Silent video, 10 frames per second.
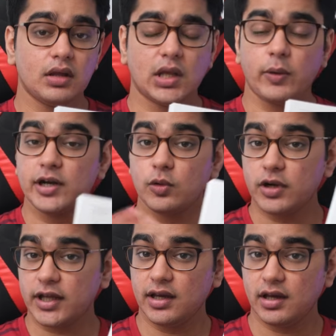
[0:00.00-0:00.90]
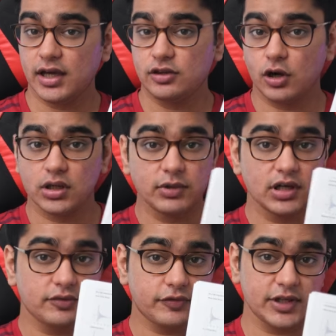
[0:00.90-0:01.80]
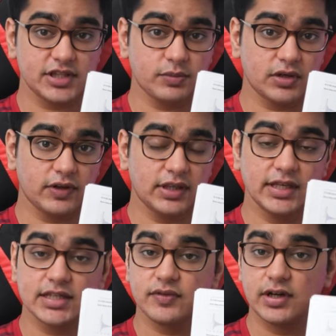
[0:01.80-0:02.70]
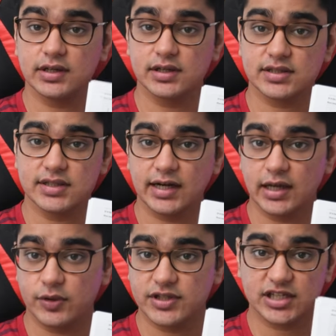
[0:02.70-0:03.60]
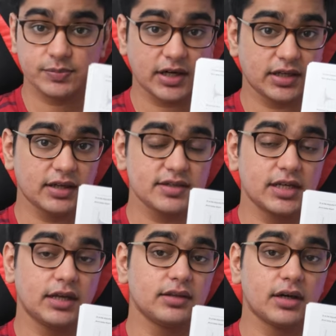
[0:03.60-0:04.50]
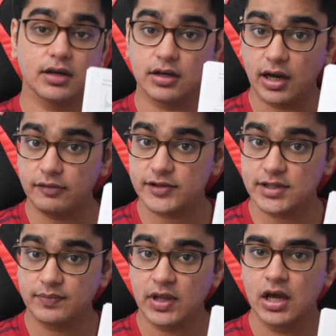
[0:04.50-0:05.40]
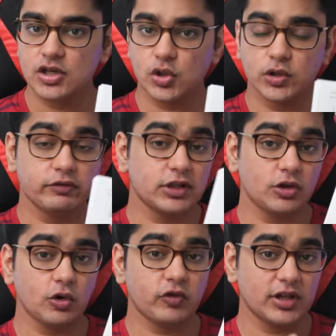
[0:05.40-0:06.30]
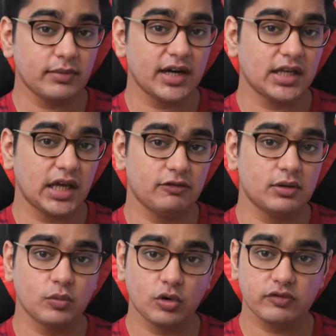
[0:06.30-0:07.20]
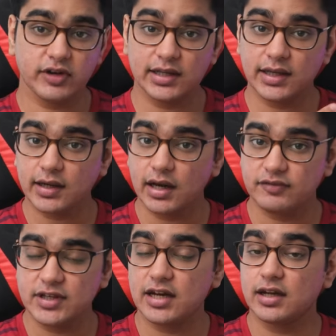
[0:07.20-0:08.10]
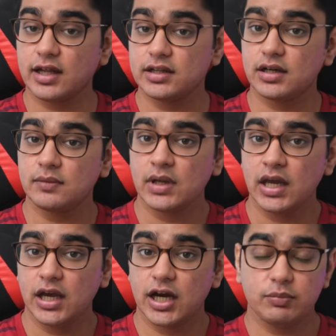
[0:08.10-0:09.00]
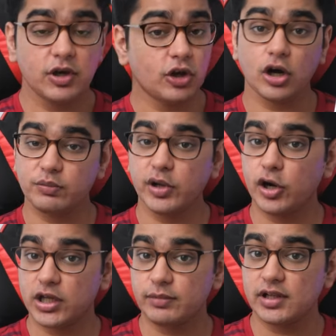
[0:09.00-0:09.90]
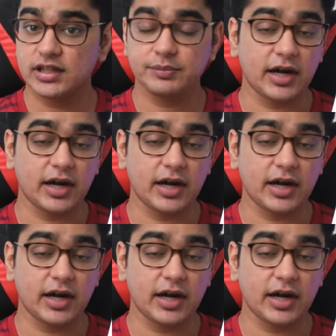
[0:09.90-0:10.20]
Now I don't hear an audible difference between these filters that I was expecting seeing their graphs. So even though one might have a more wiggly graph than another, it may not be audible in